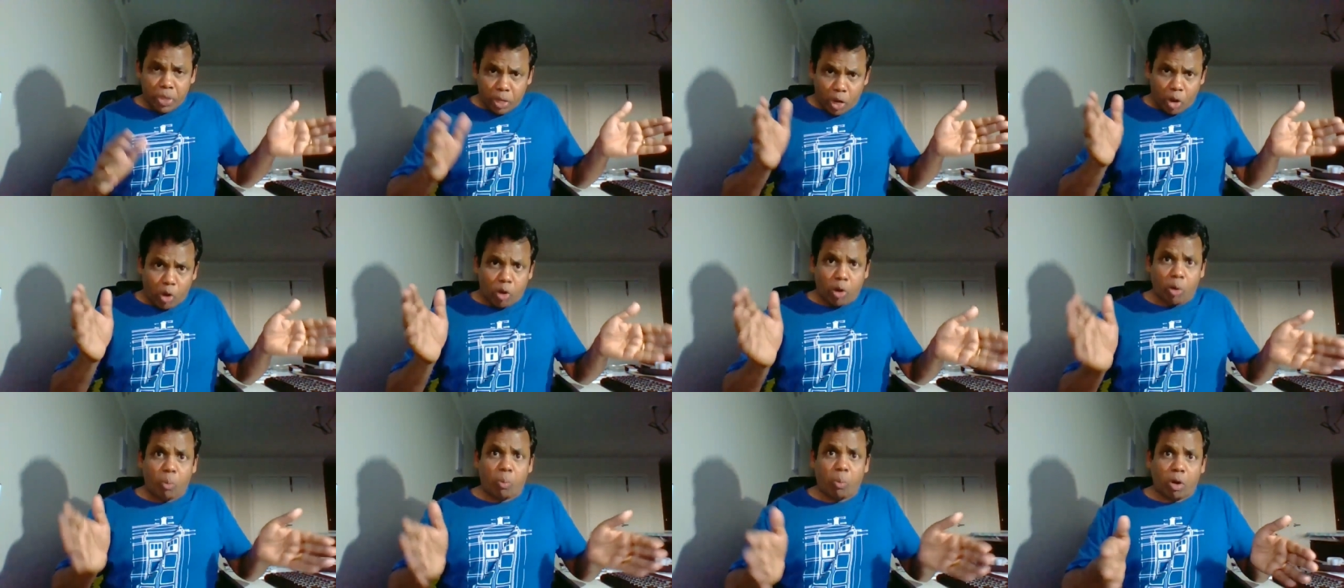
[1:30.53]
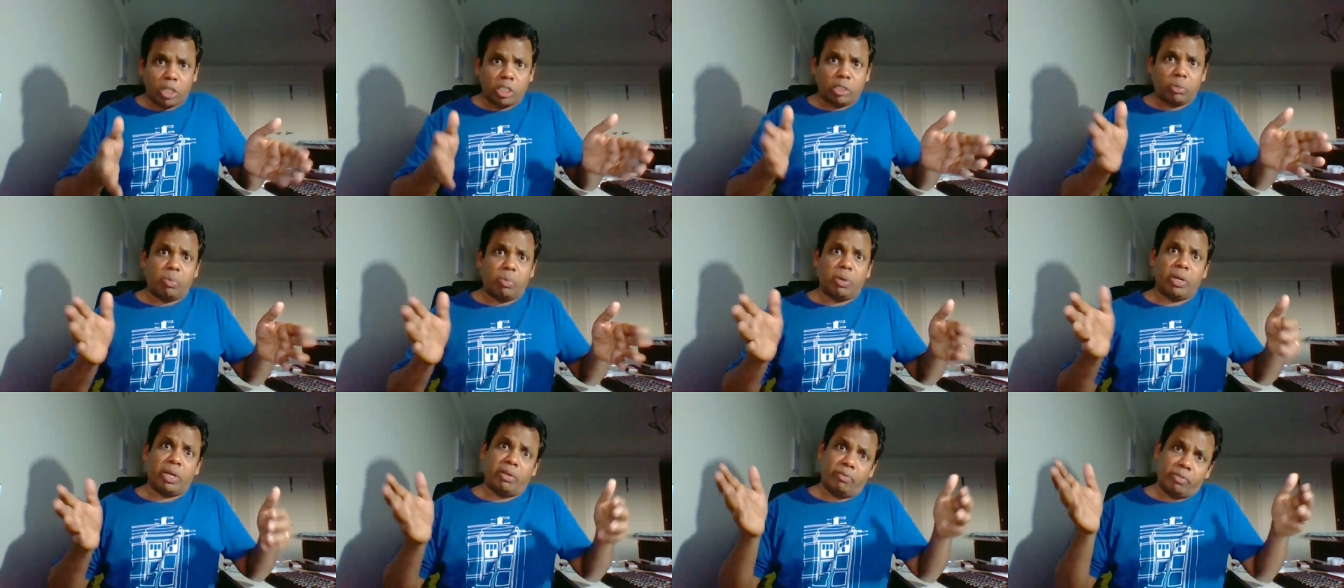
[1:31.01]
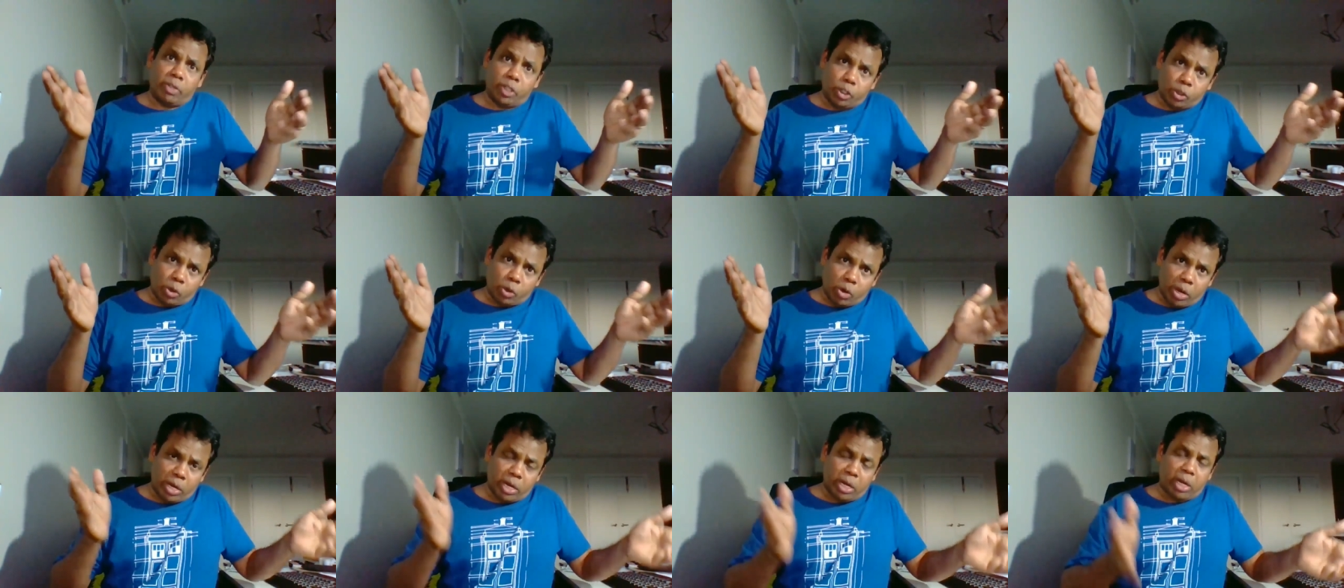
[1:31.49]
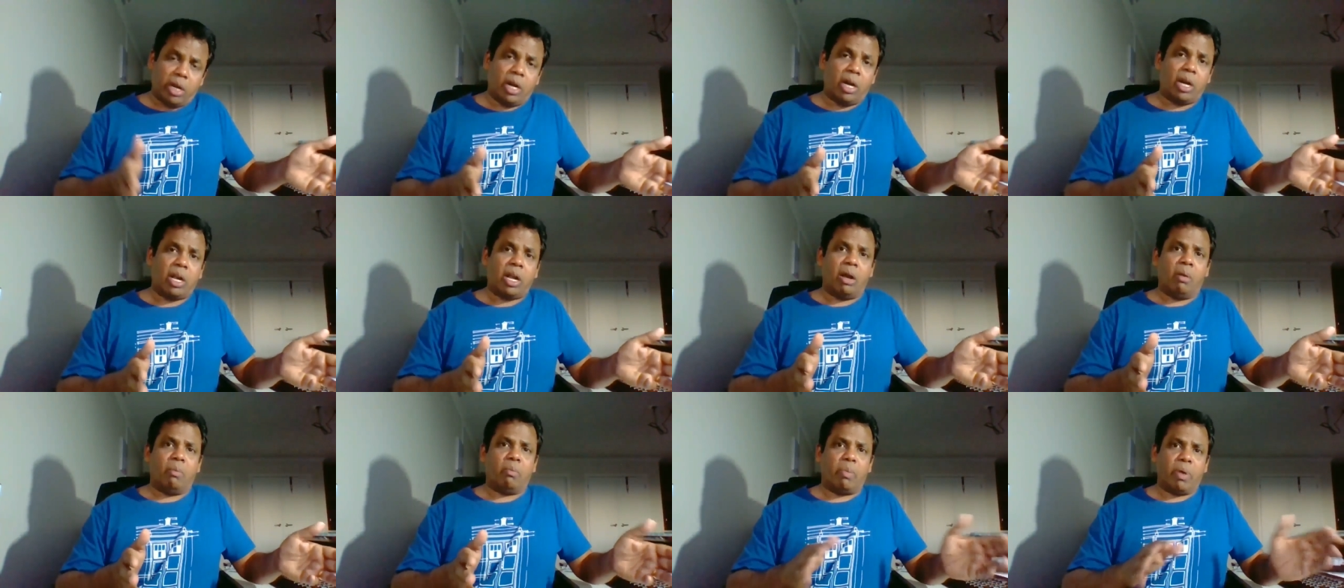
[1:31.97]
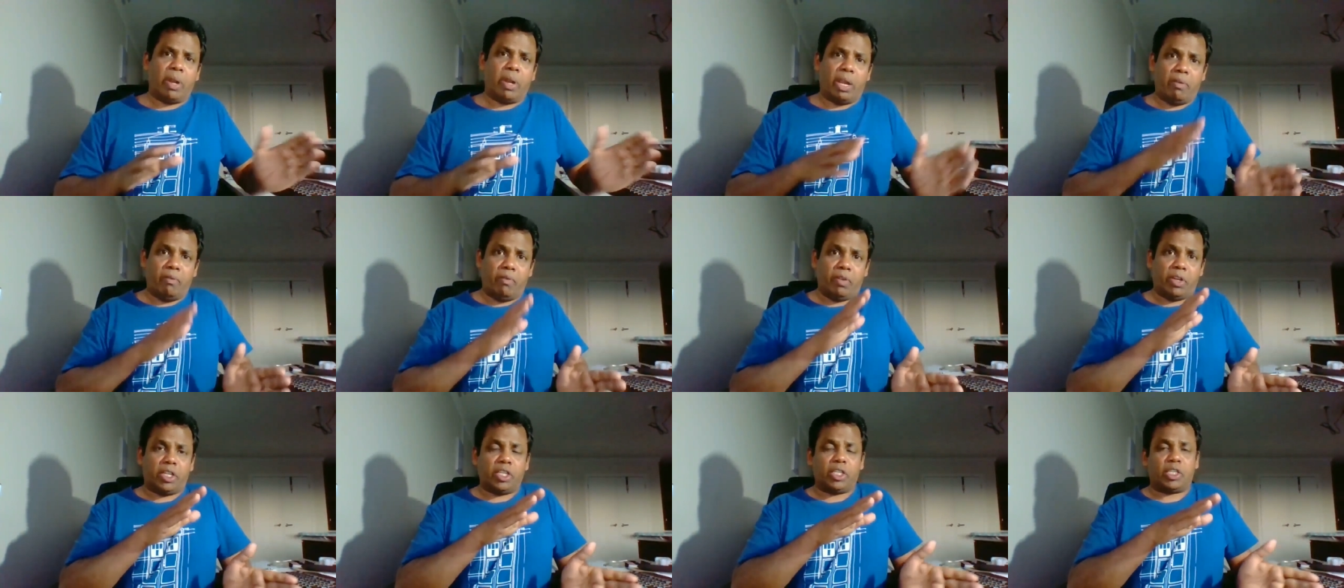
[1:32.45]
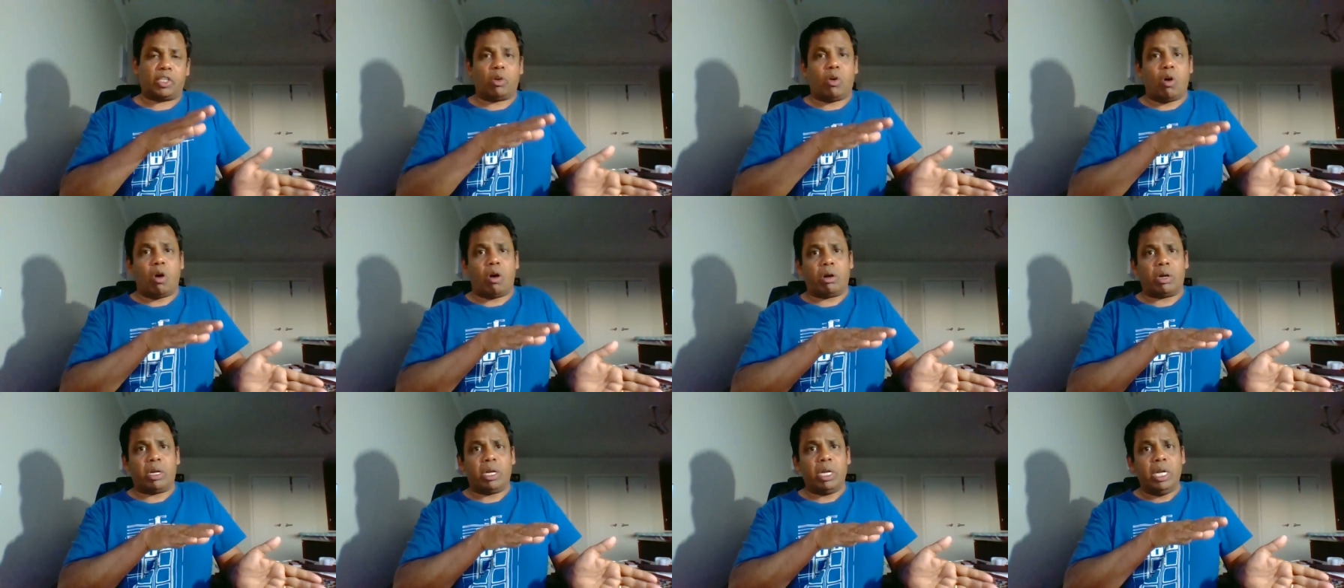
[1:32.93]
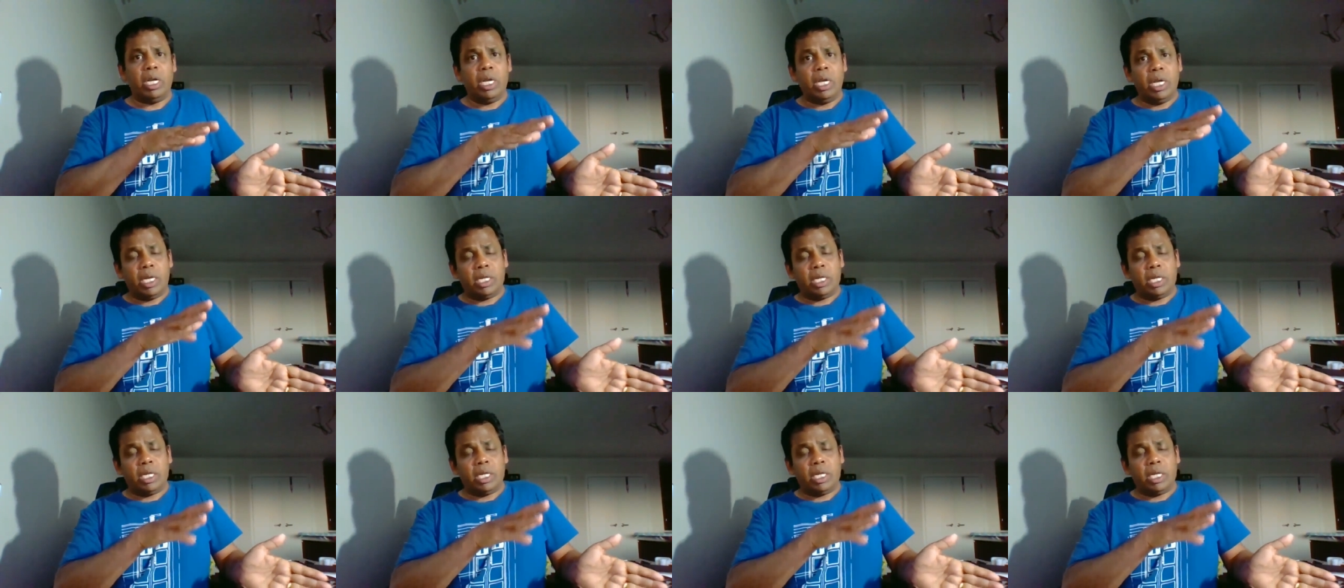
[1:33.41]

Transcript: you could possibly join a company which has got